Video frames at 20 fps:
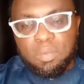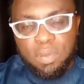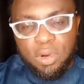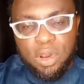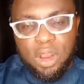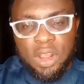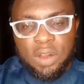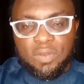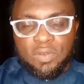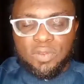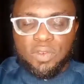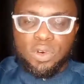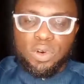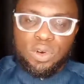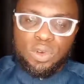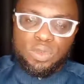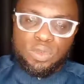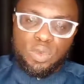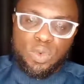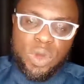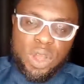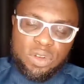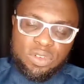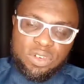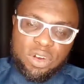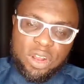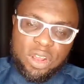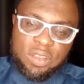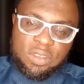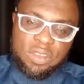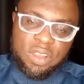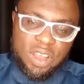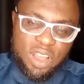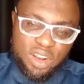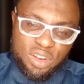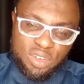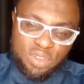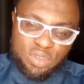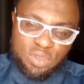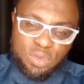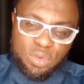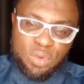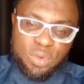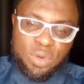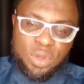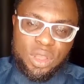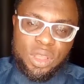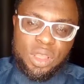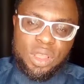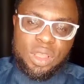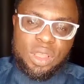important for us to address an issue